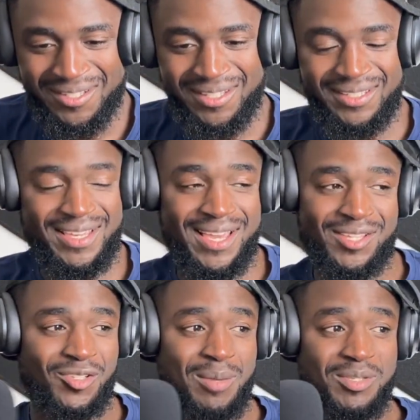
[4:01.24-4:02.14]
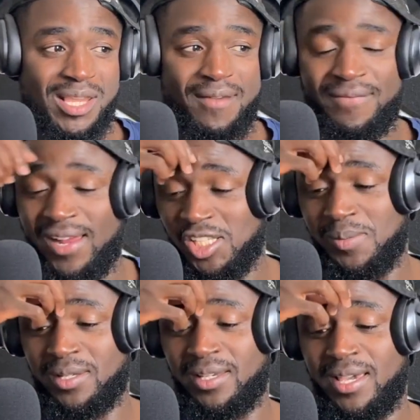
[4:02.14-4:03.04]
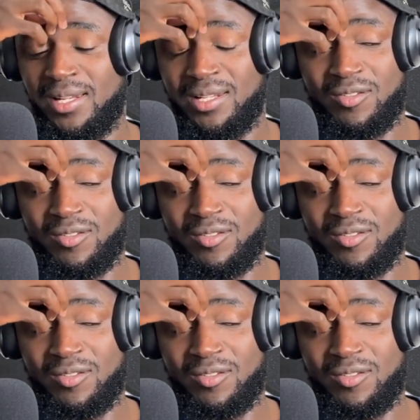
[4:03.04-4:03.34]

Yeah, so I'm just getting flashbacks again.